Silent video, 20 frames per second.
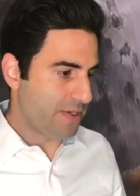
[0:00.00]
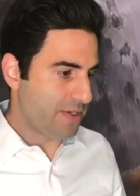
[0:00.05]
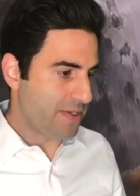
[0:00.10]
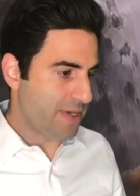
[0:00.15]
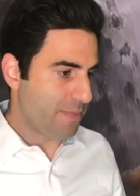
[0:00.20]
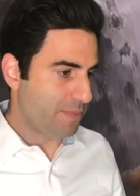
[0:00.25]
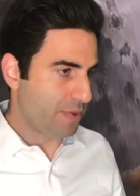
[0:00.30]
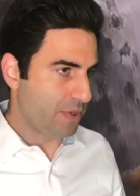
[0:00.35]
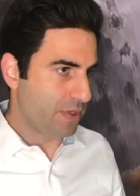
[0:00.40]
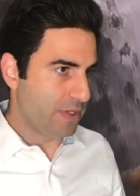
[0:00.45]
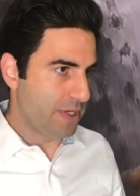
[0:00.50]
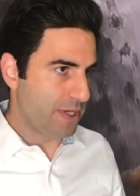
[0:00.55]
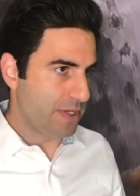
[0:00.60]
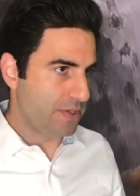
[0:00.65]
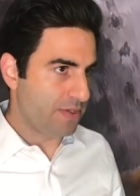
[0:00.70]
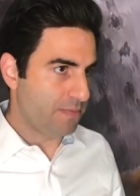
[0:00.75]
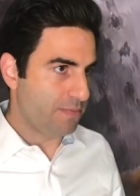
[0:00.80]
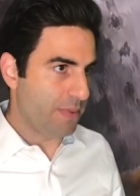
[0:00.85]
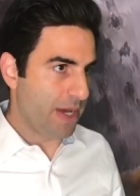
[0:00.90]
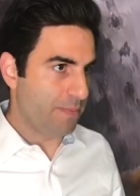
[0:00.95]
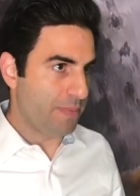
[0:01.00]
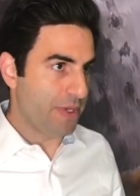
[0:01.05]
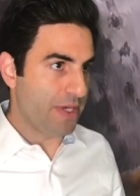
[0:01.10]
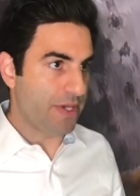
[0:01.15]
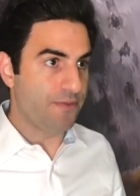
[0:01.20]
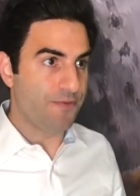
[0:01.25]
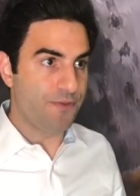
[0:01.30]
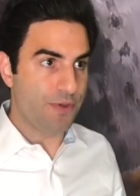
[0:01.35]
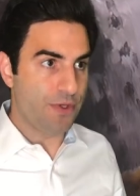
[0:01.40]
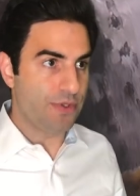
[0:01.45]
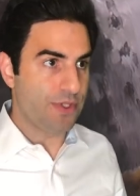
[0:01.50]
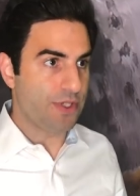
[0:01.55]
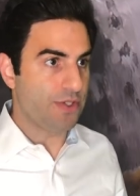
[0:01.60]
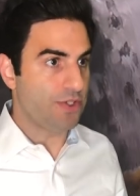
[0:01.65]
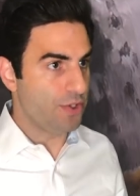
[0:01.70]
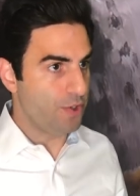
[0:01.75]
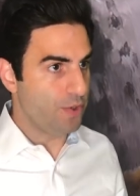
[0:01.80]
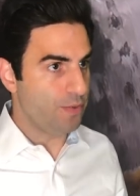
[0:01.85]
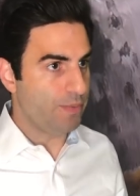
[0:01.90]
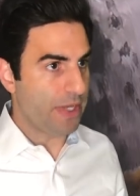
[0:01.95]
a separate list might be confusing
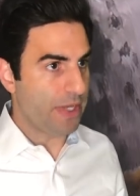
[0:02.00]
to new